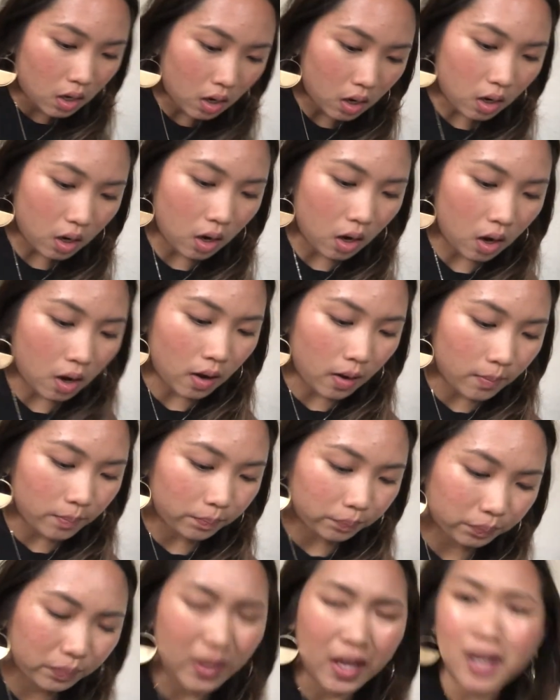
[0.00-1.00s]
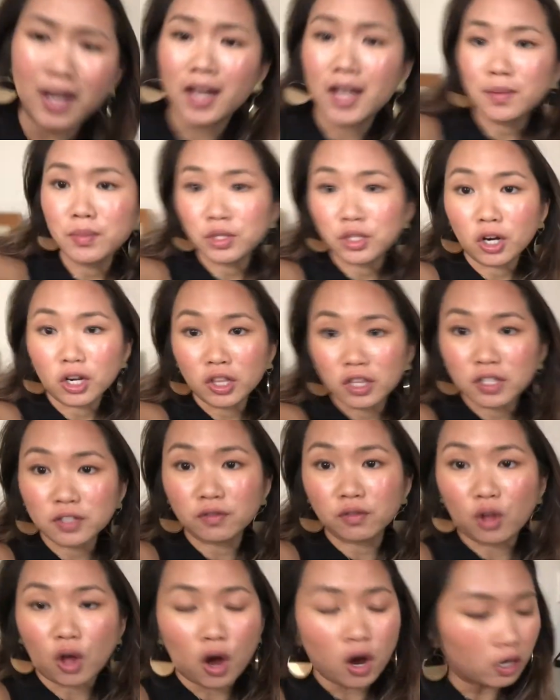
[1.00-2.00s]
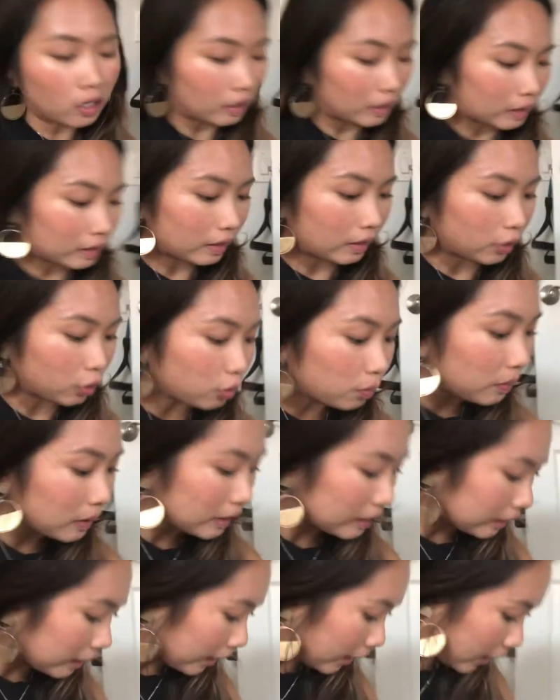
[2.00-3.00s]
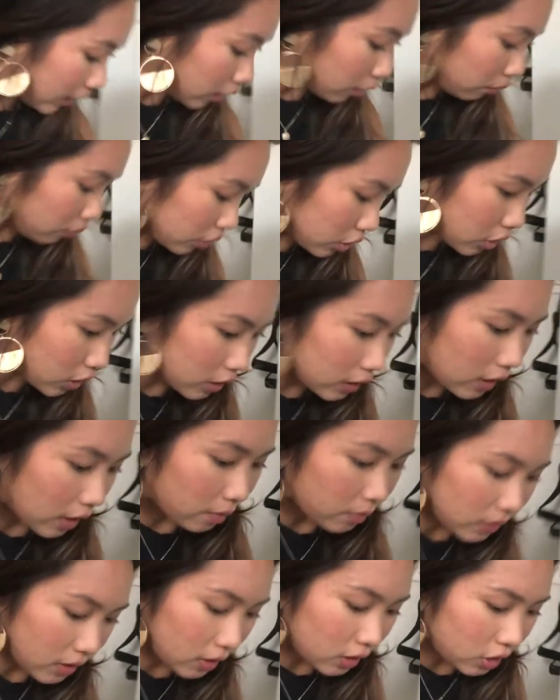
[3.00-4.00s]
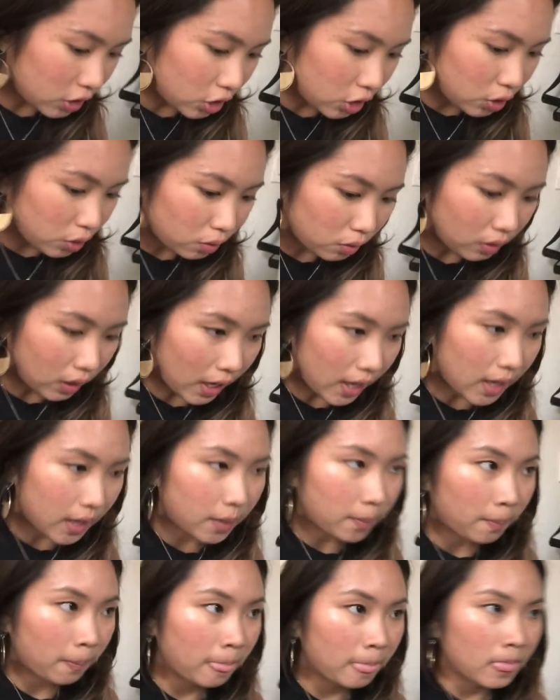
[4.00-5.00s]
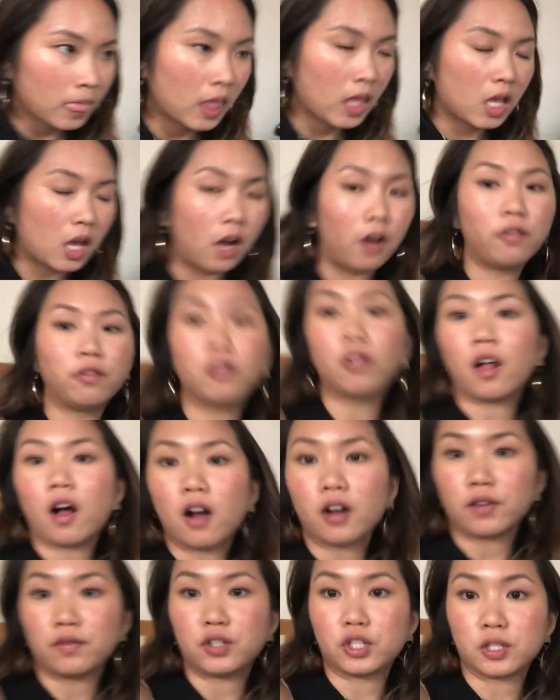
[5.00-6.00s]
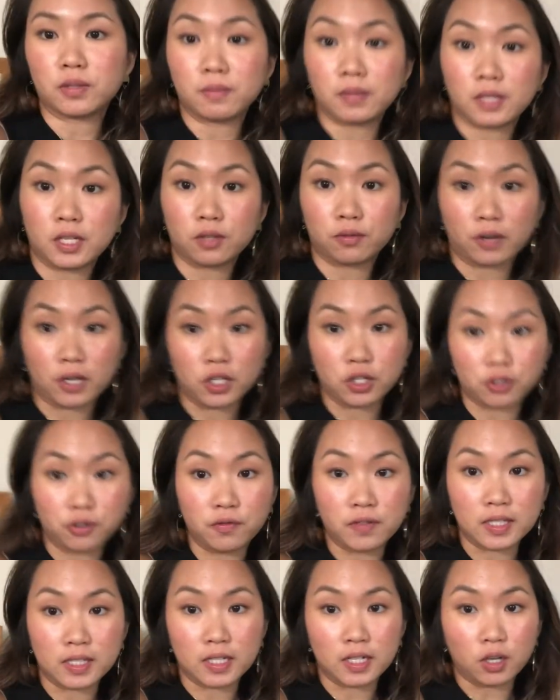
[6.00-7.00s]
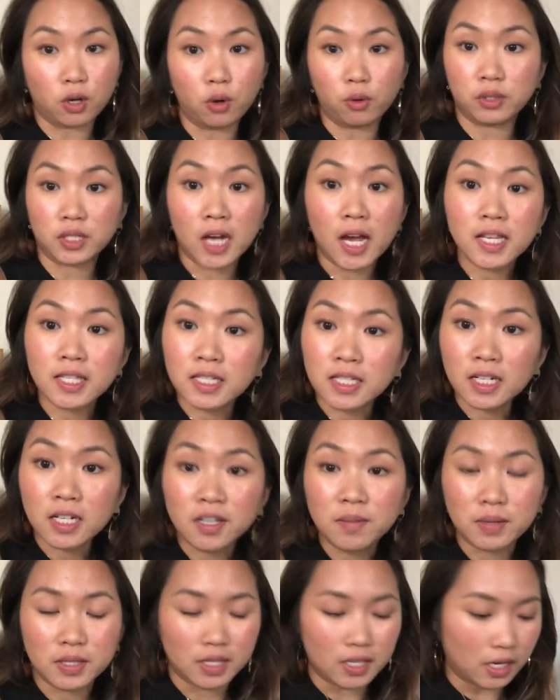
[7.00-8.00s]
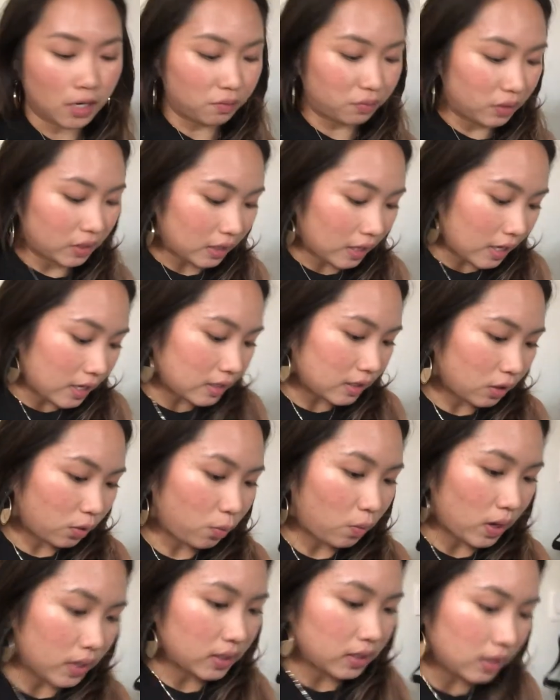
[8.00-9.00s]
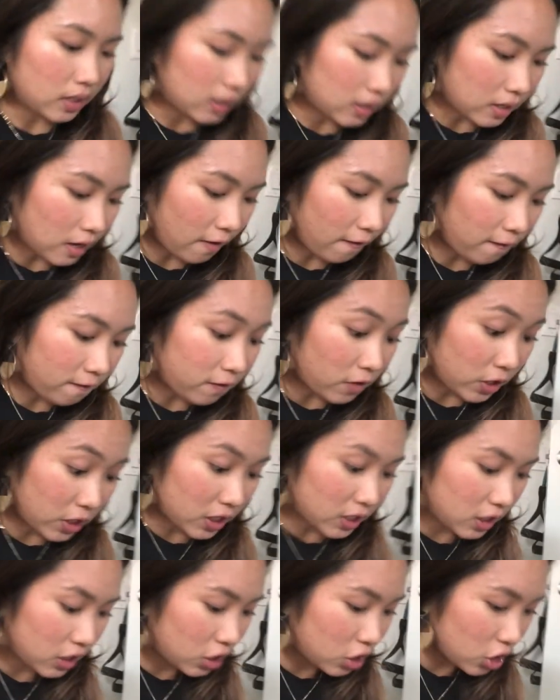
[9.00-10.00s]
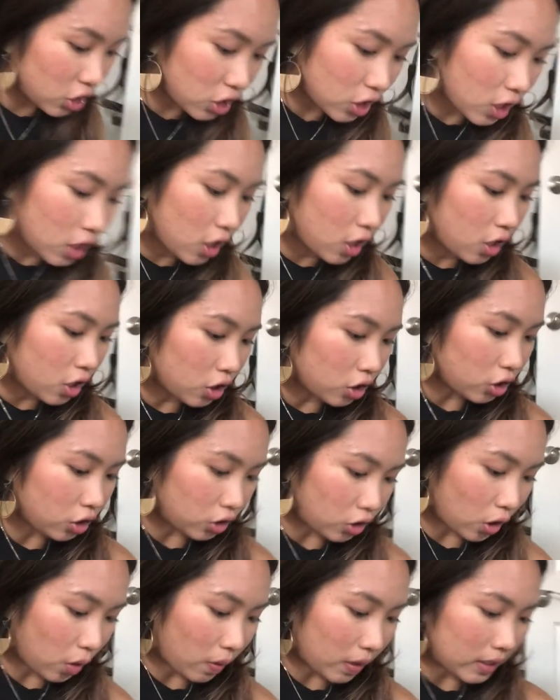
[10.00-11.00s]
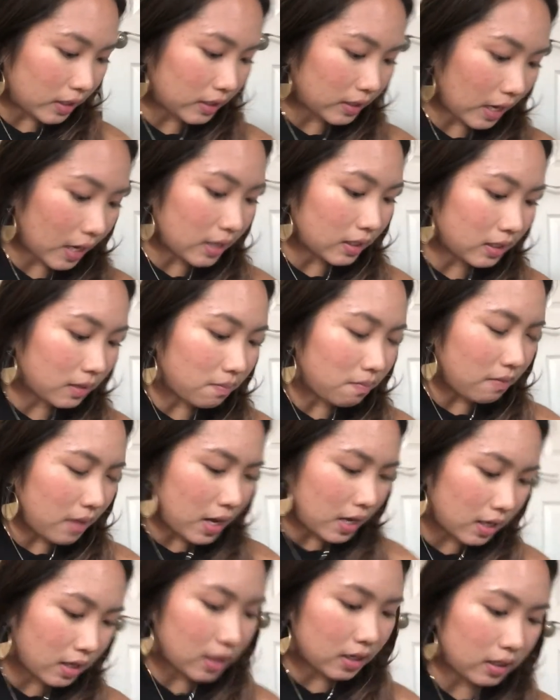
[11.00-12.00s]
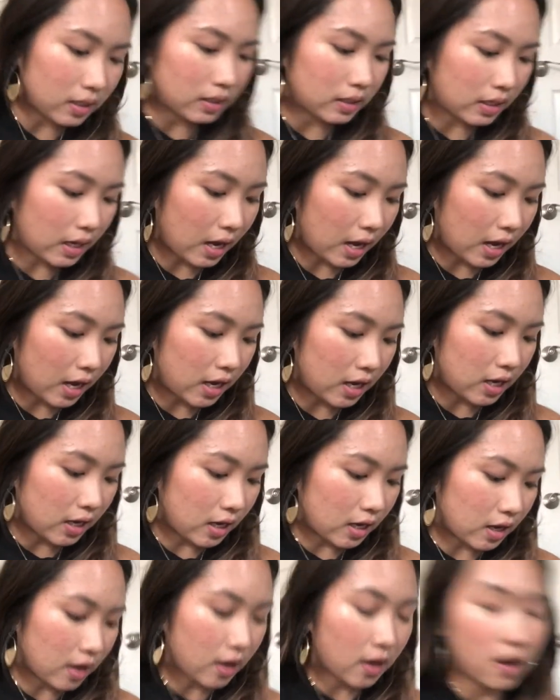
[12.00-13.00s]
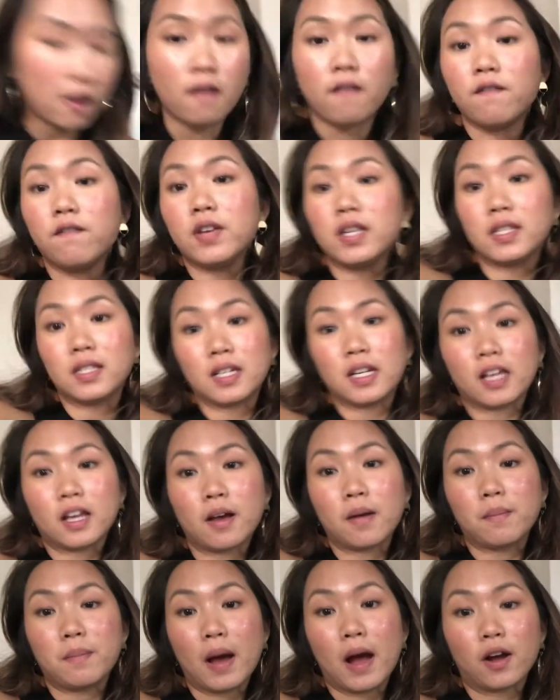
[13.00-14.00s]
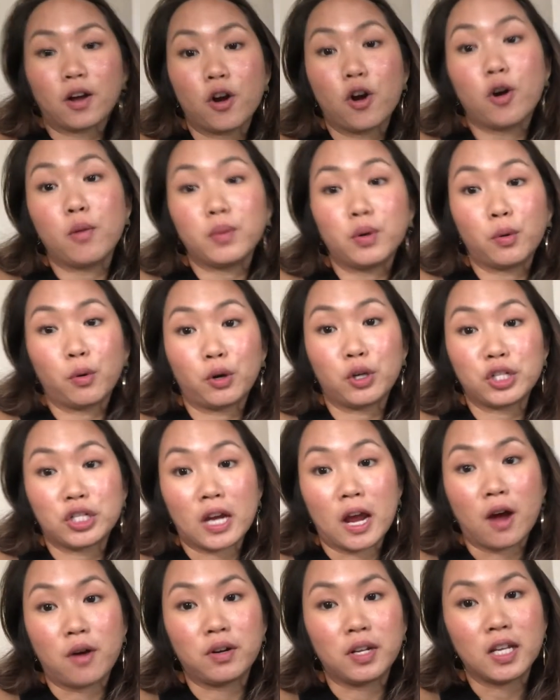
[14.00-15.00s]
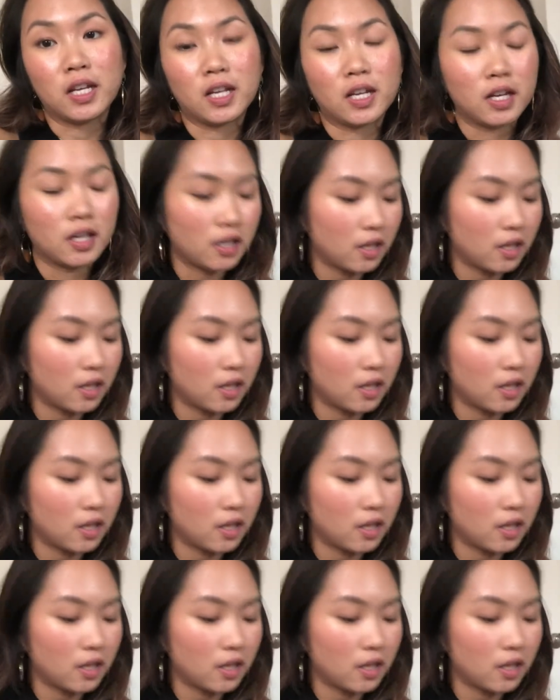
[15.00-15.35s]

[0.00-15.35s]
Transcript: Um, and I am starting this vlog a little bit late. Originally, I was gonna do like a vlog of just me and Rachel visiting Old Tustin, but then I realized there wasn't enough footage. So I decided to make this a visiting back home in Orange County